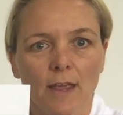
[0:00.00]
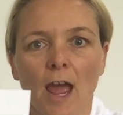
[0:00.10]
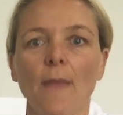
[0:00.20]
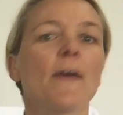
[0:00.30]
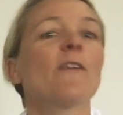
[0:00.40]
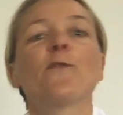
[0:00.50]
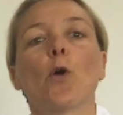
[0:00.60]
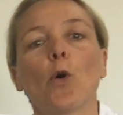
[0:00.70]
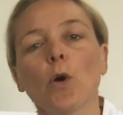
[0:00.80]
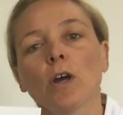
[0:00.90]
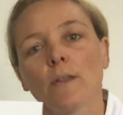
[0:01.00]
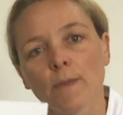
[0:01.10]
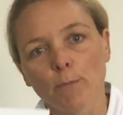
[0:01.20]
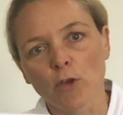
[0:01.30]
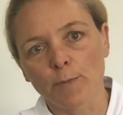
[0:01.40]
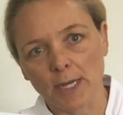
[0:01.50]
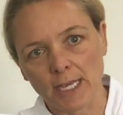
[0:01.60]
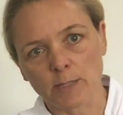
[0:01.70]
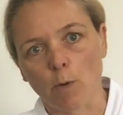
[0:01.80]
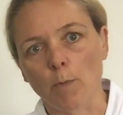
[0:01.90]
And therefore, the movement
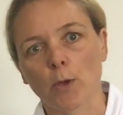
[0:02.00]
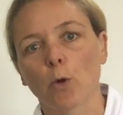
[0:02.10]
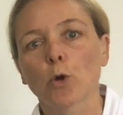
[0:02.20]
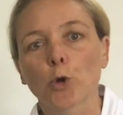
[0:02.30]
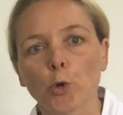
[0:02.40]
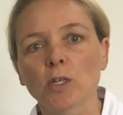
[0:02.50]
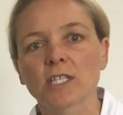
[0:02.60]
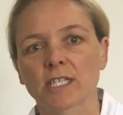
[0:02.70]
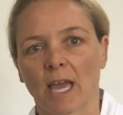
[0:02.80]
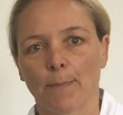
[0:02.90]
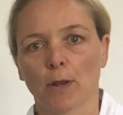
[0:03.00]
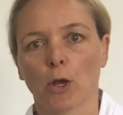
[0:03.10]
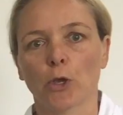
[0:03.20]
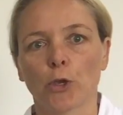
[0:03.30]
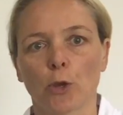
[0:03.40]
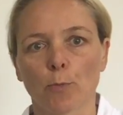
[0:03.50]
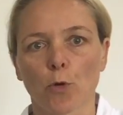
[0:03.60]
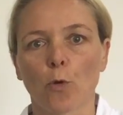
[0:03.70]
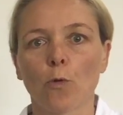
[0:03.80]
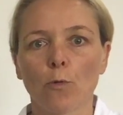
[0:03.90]
is what we call good
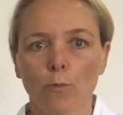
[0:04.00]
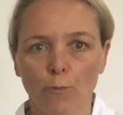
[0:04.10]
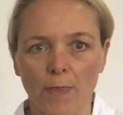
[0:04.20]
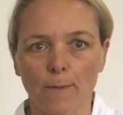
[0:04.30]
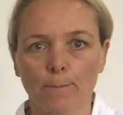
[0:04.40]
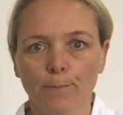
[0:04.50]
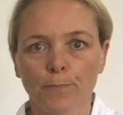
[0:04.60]
scapulohumeral rhythm.